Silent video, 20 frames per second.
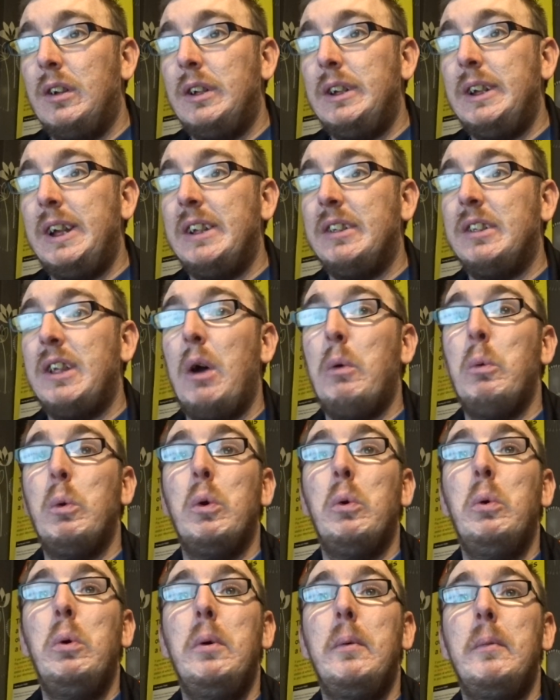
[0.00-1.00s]
Yes, I
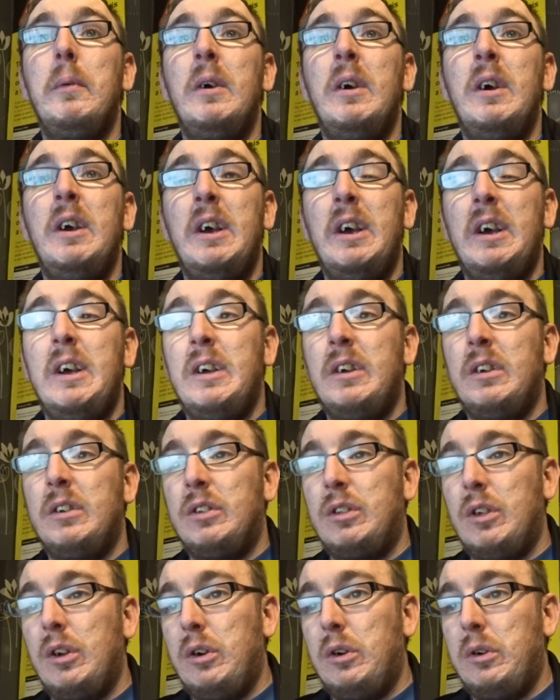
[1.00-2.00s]
will.
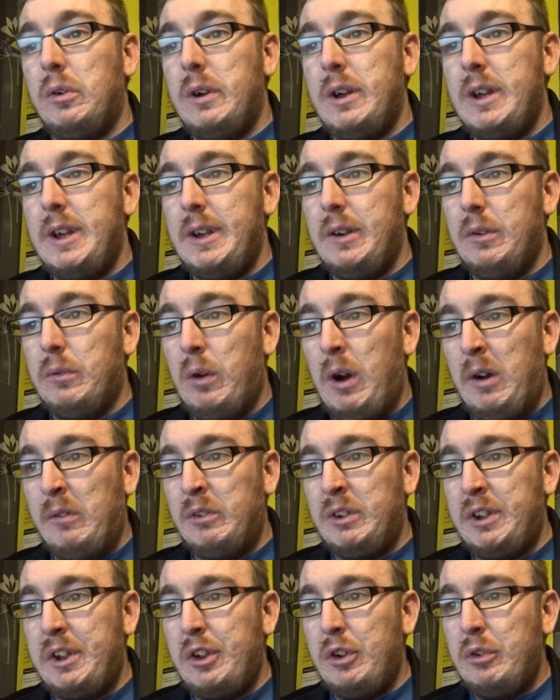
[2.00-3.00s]
So, what I'm
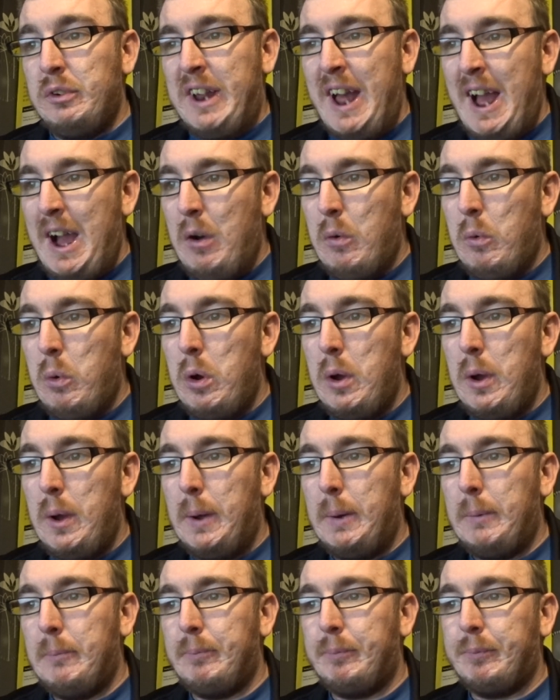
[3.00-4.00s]
going to do now
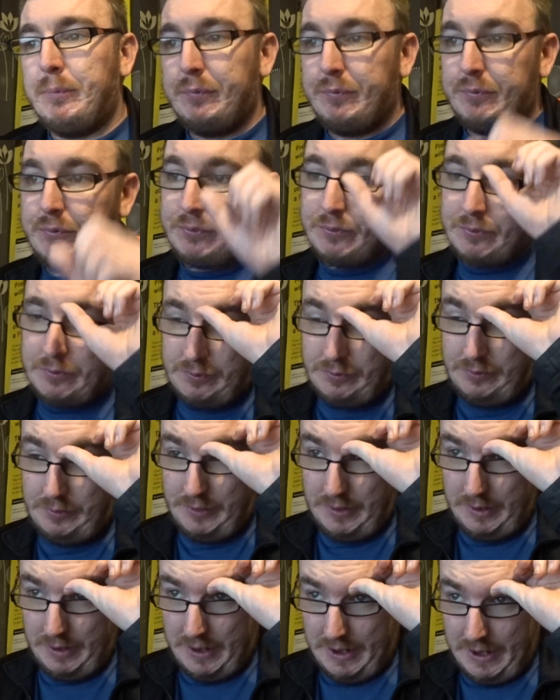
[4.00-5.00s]

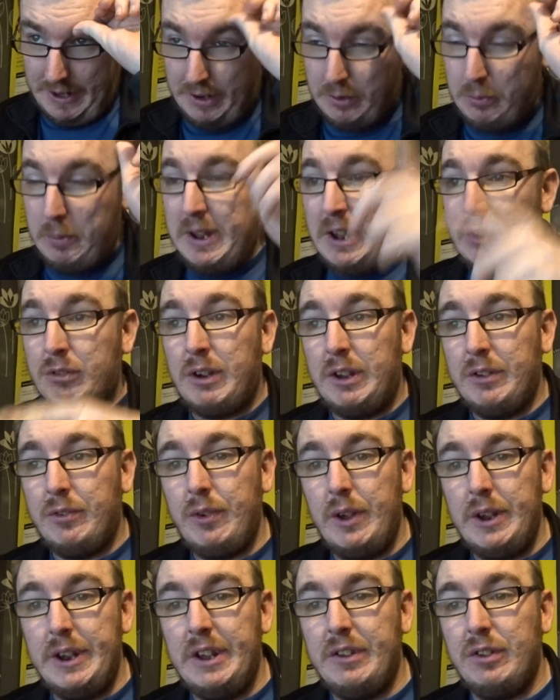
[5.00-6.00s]
is when I
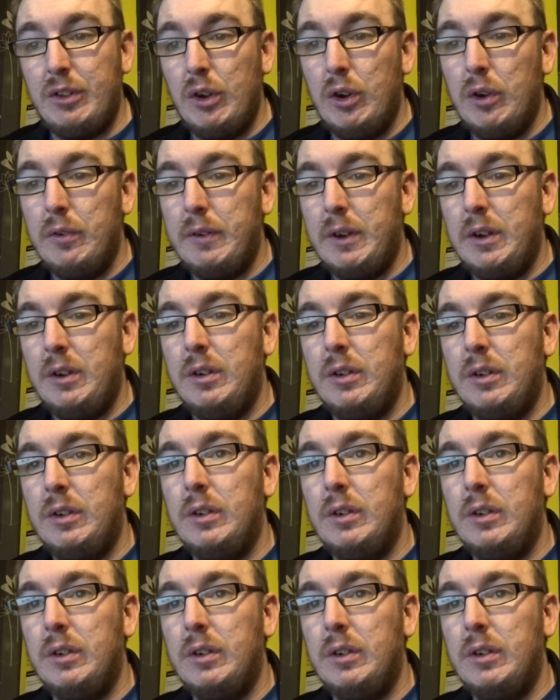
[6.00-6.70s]
transfer this over,